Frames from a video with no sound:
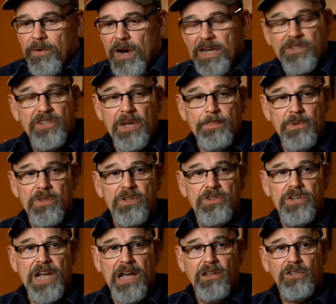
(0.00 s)
accepted the
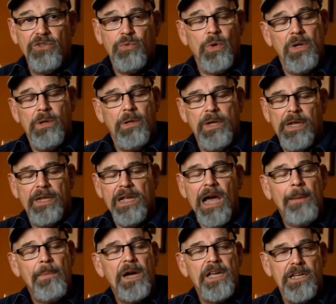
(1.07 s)
challenge, it
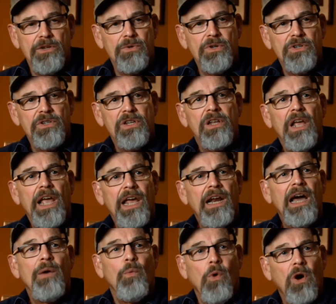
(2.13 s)
got my interest,
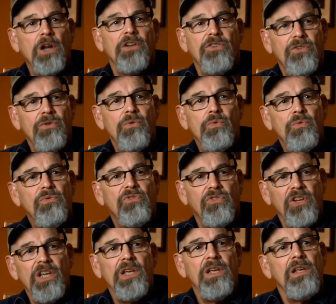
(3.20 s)
and I wanted to
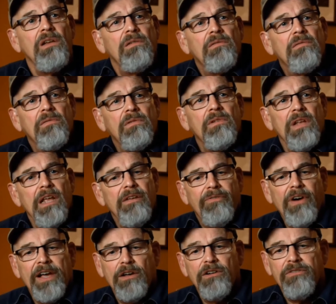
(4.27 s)
see
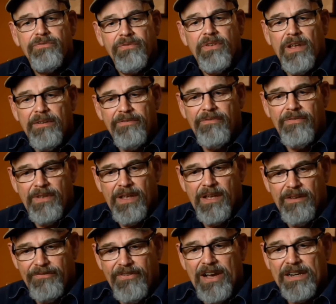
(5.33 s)
if I could
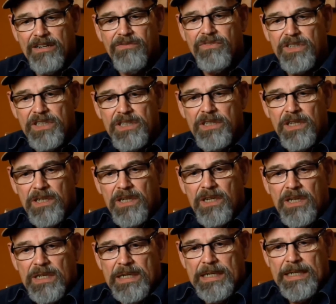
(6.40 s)
effectively
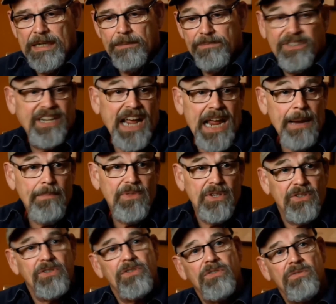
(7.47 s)
tame
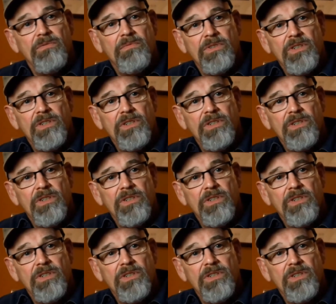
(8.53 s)
this